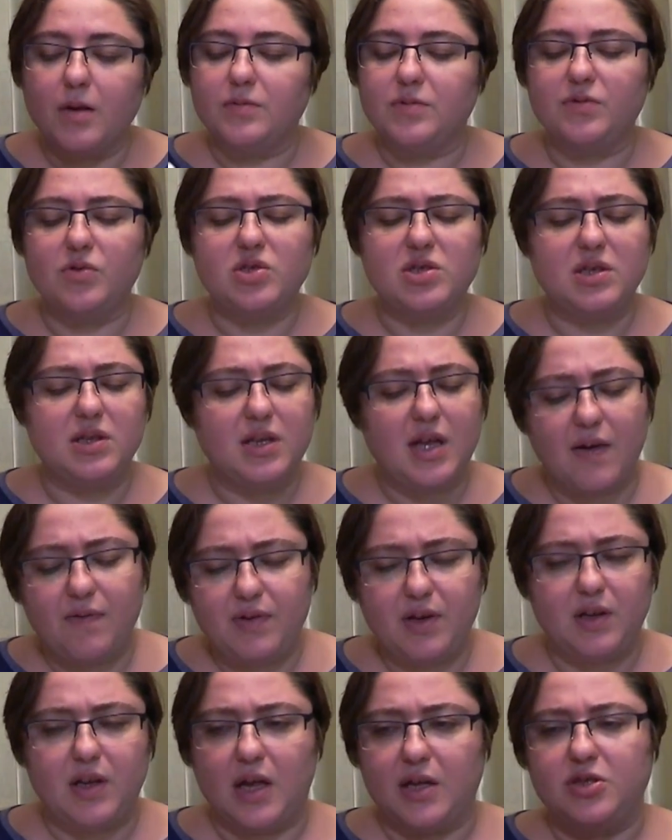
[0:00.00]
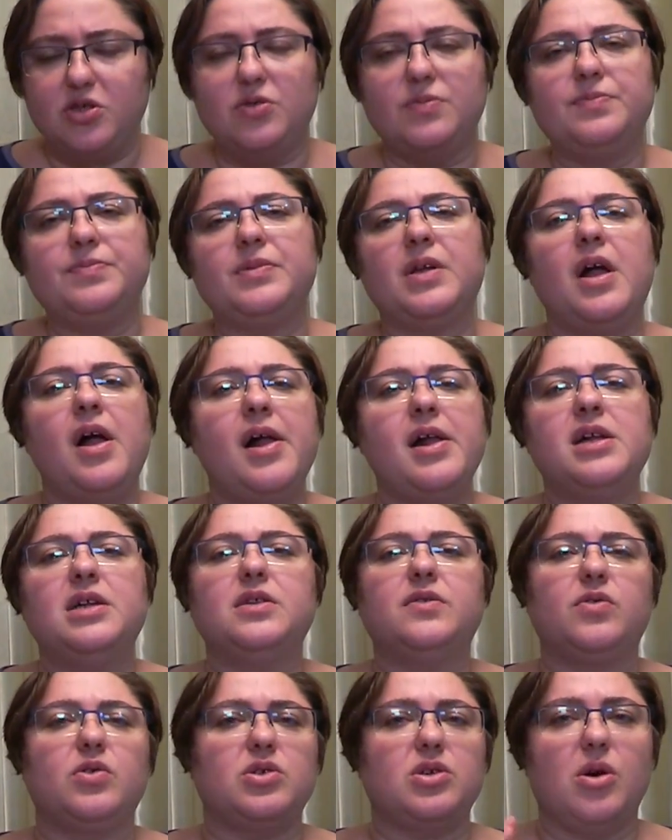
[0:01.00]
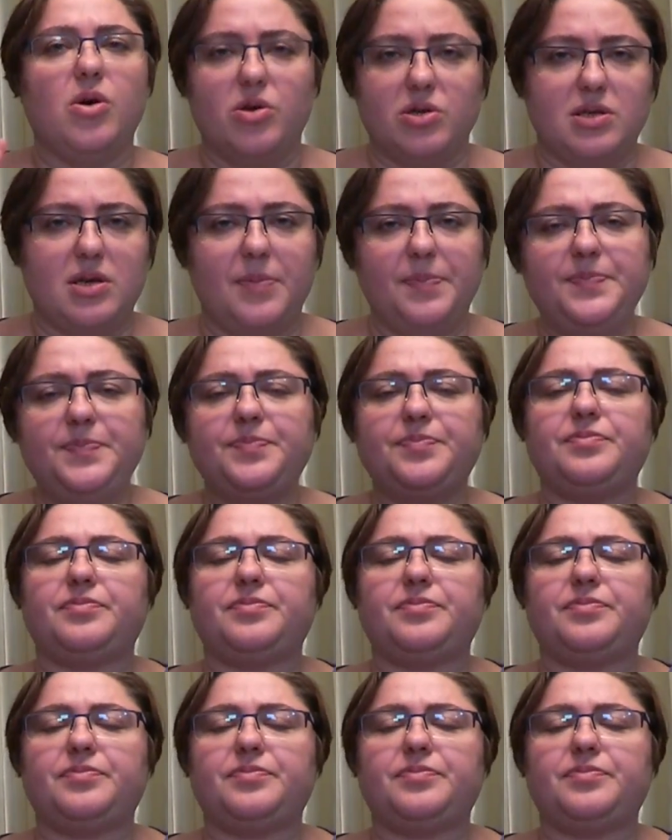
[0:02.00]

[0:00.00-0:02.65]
It was a lovely lunch. It was awesome.